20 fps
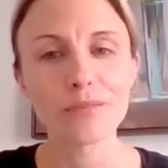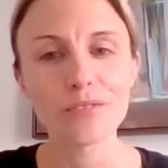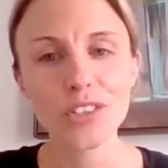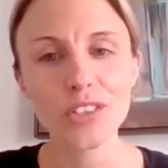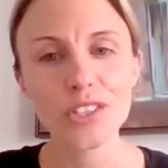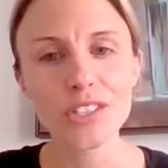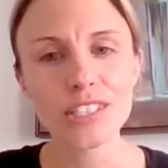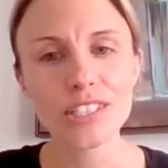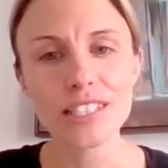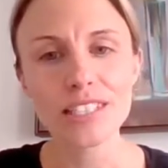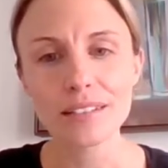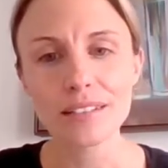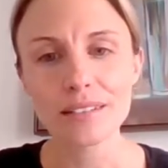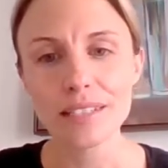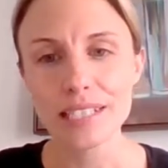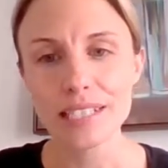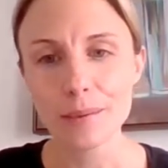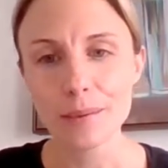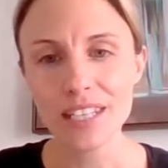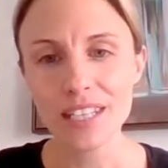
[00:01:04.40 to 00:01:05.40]
first
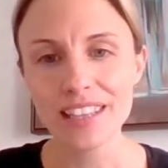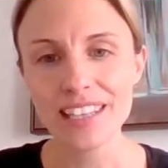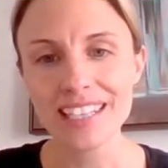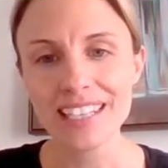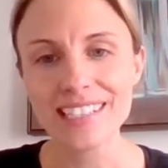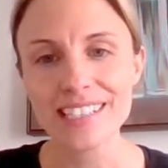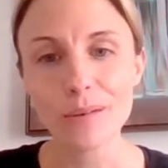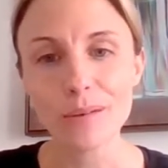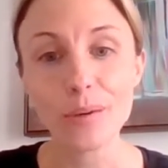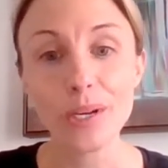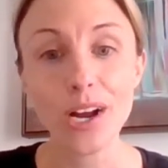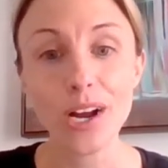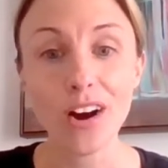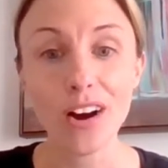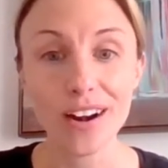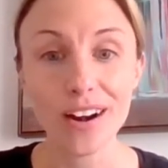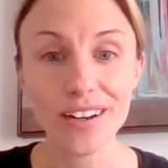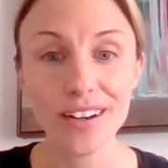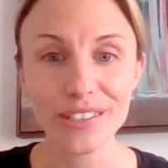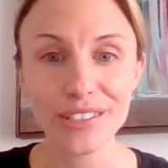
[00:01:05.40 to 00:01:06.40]
some of the things that we
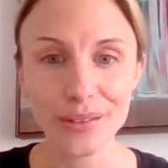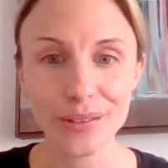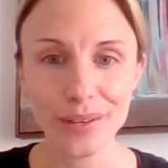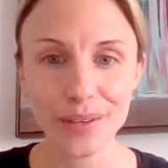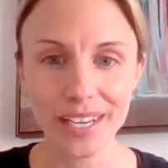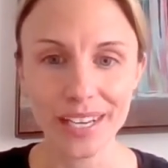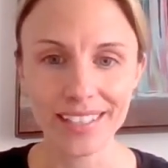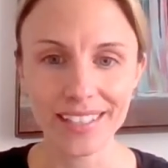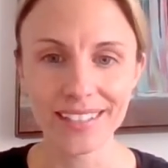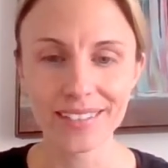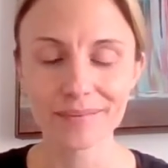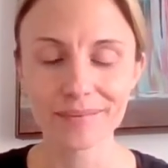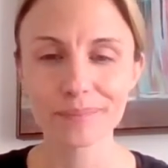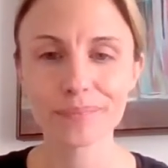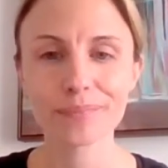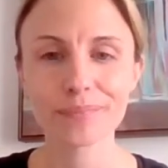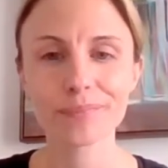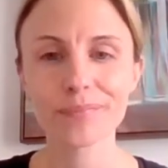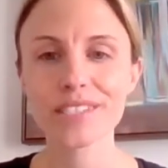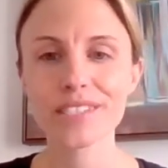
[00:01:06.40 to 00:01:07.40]
are doing.
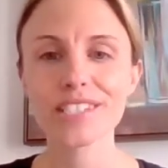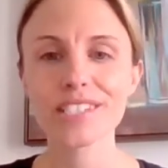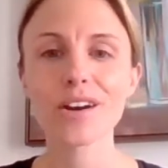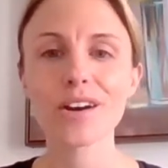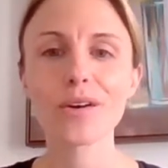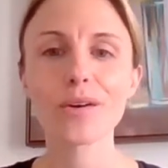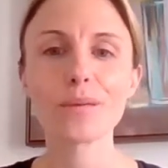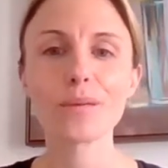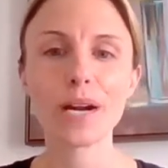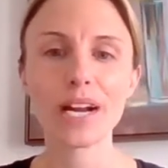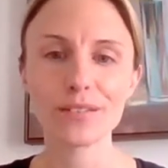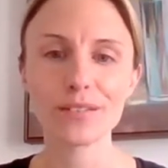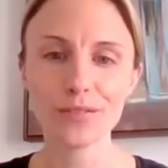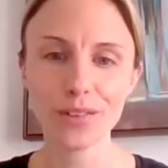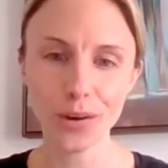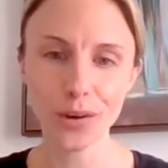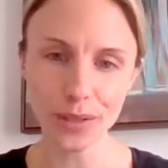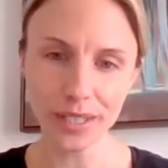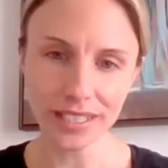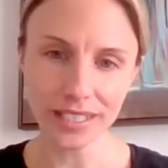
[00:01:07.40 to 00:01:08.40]
So my
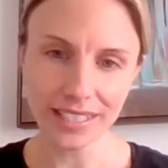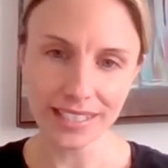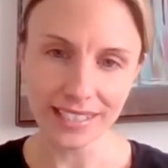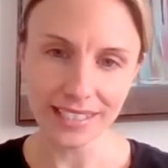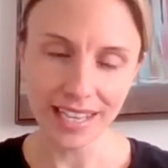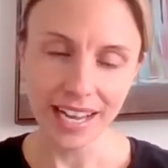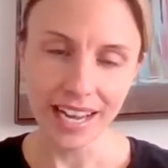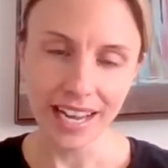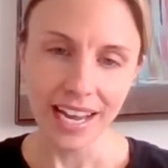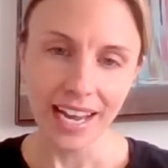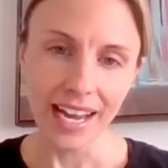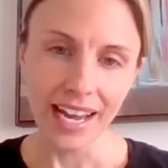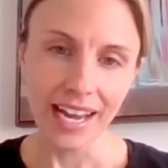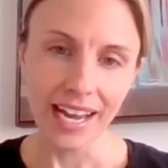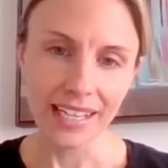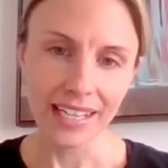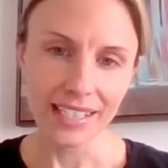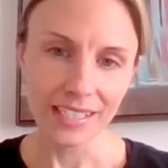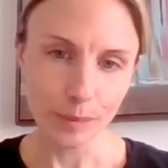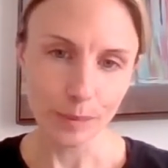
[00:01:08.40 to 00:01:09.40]
focus
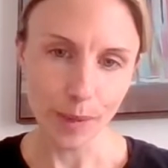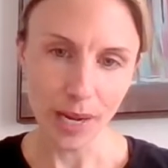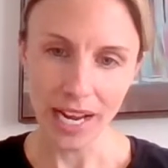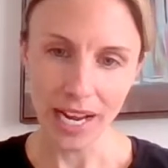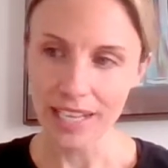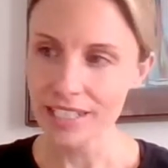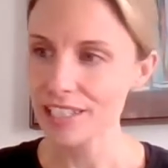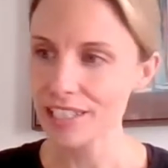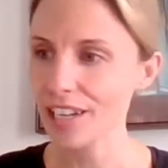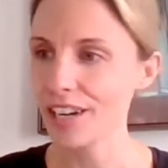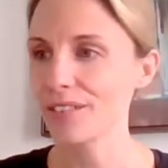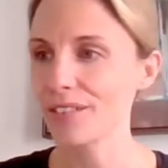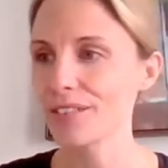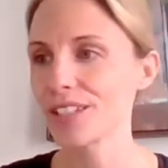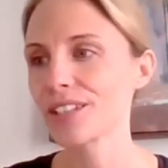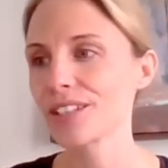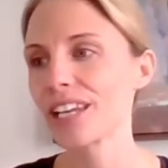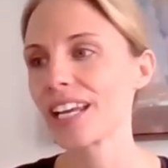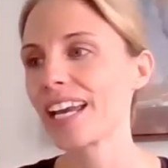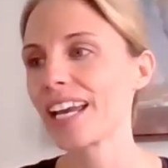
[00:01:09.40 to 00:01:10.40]
as the pastor of
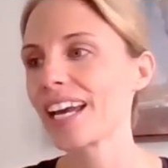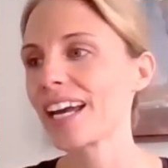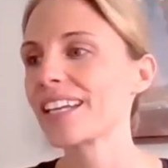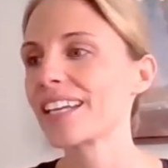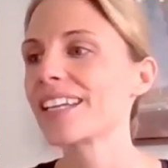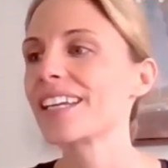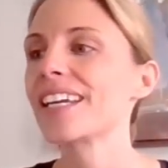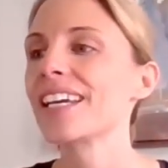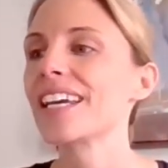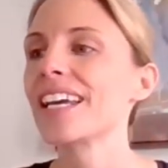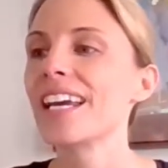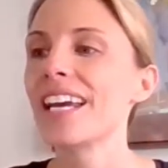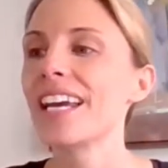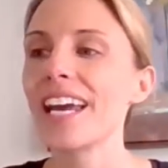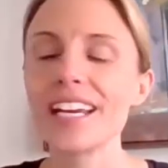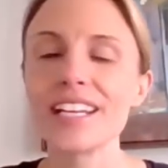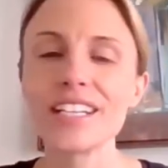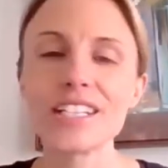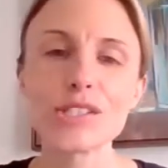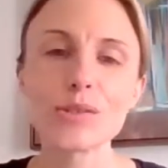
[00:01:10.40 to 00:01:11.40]
the land
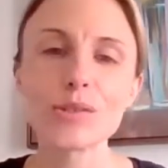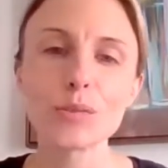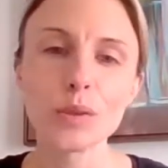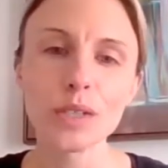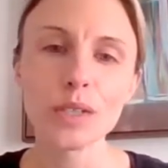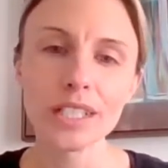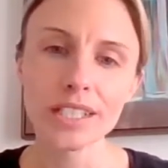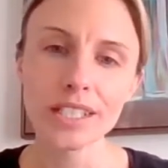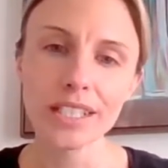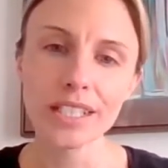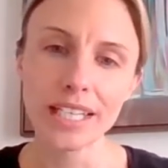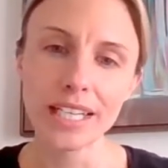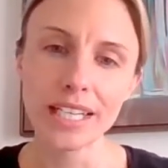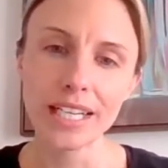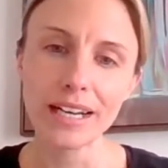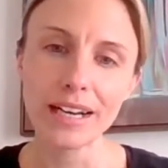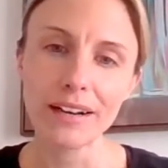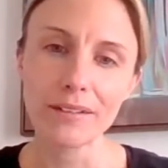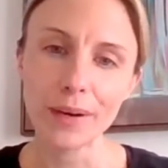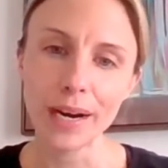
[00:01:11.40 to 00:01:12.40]
is
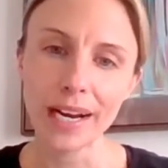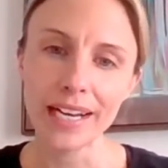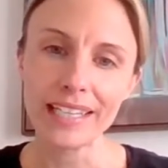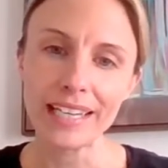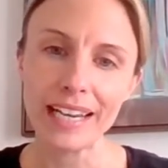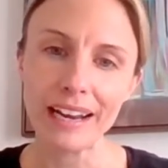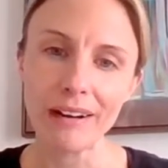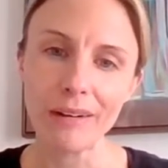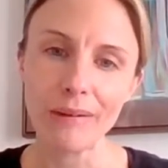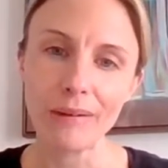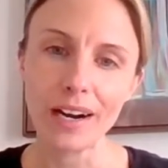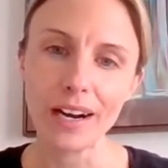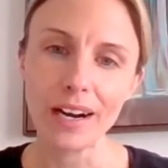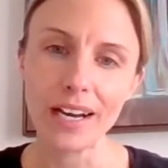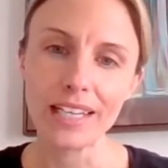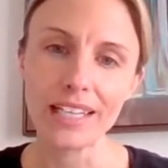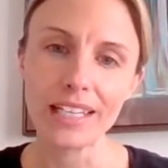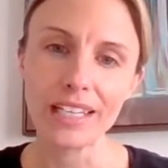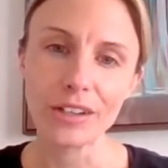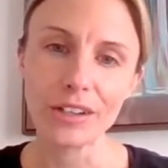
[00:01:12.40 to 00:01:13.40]
really right now
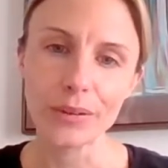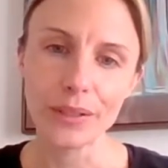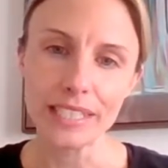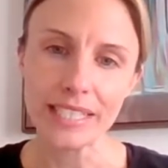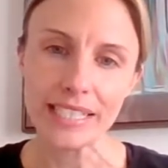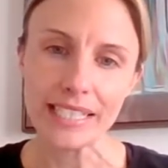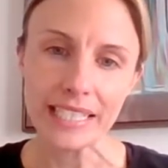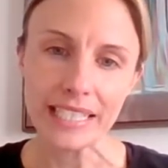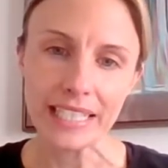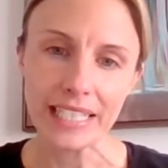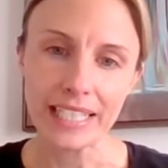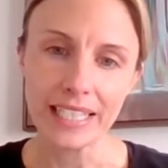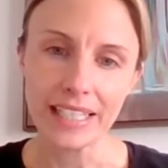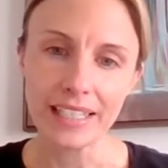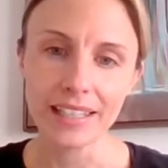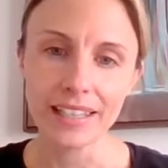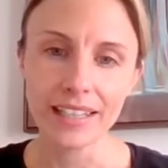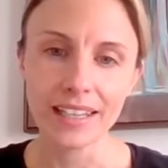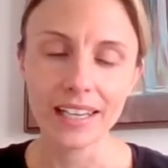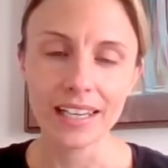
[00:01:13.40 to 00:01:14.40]
on
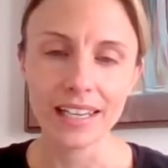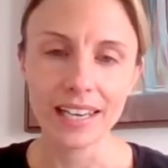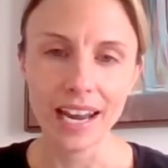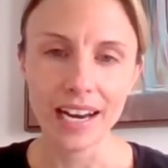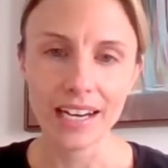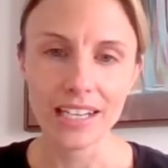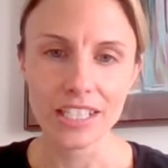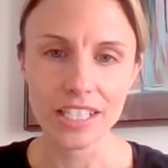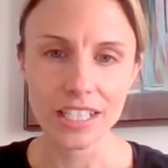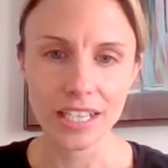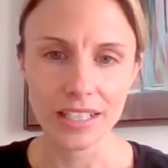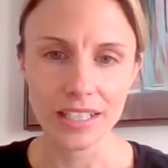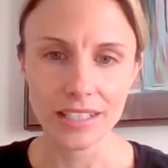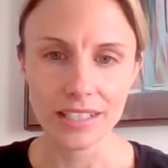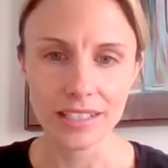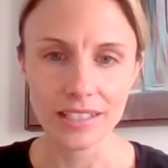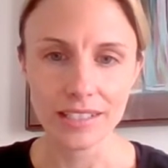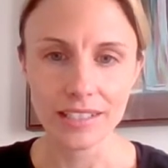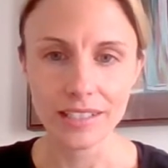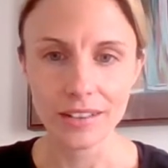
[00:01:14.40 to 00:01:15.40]
increasing
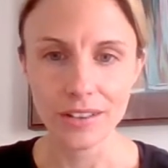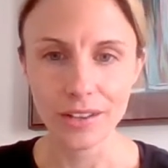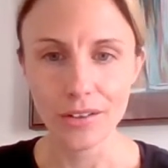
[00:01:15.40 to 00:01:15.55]
connections